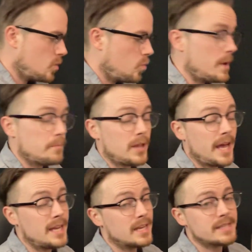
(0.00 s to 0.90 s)
We
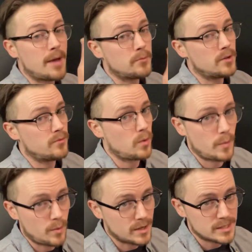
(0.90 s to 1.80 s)
play an example of what
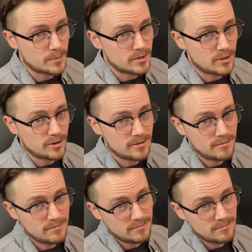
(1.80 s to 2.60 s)
we want someone to learn.